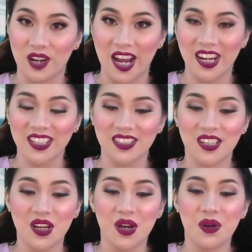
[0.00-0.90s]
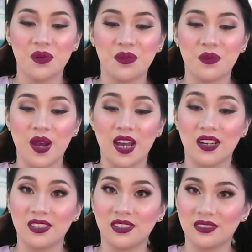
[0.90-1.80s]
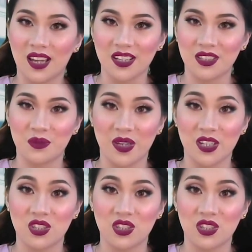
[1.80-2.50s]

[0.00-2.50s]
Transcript: right? Well, not to